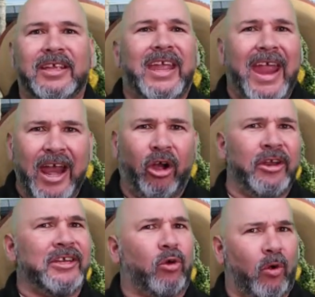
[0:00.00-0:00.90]
The
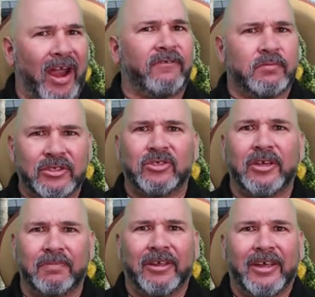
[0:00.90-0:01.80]
care and
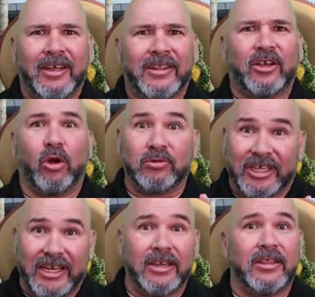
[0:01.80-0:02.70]
craftsmanship that
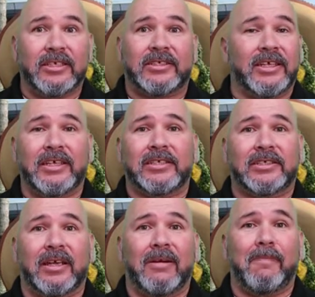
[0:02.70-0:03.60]
goes into this
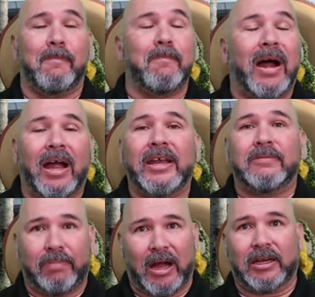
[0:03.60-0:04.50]
is
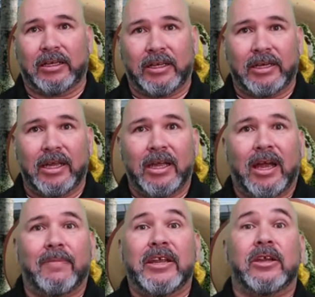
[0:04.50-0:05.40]
mind-boggling.
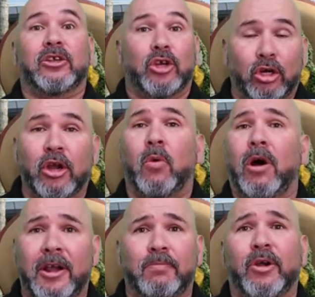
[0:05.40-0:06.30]
I mean, you're going to
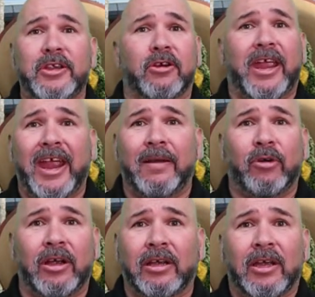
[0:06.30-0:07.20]
want to bring your
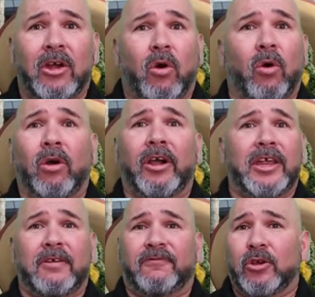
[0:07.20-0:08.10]
camera,
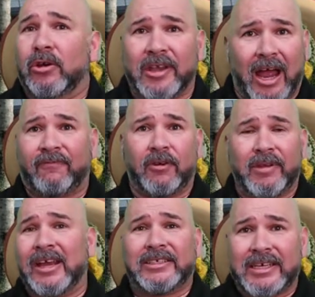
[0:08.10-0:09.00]
or if you're not
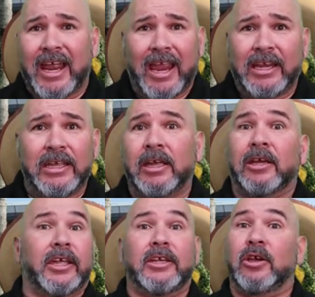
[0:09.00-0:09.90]
from
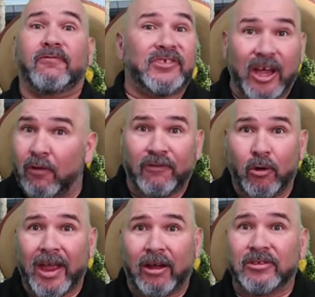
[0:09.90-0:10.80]
1980, get your cell
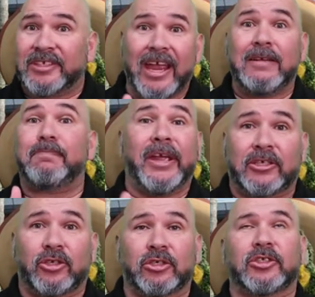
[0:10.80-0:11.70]
phone out and take
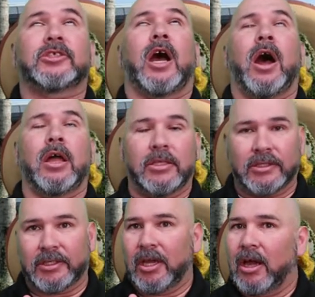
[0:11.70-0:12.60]
pictures,
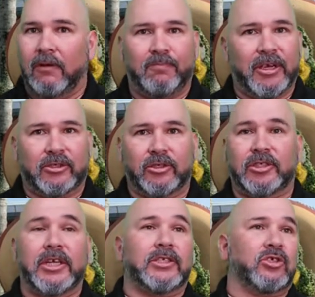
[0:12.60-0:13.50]
tons of
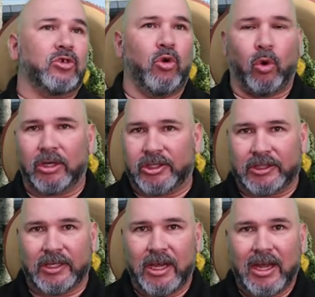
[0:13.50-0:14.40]
pictures. It's
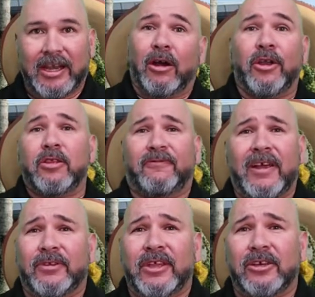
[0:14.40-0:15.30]
gorgeous. Now, another
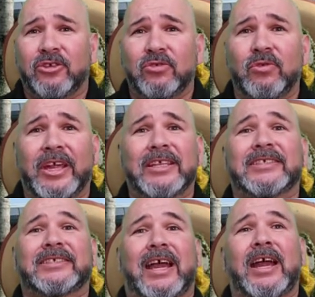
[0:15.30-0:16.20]
favorite thing to do
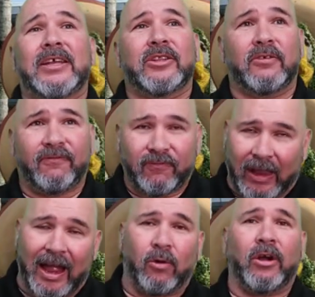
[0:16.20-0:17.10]
inside the
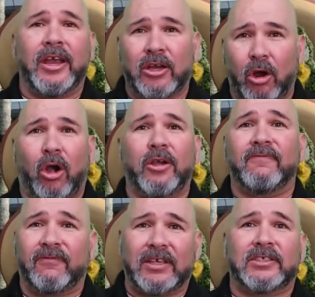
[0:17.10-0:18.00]
Flower and
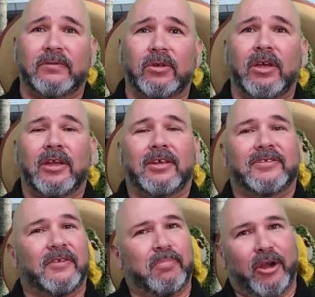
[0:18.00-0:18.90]
Garden Festival is the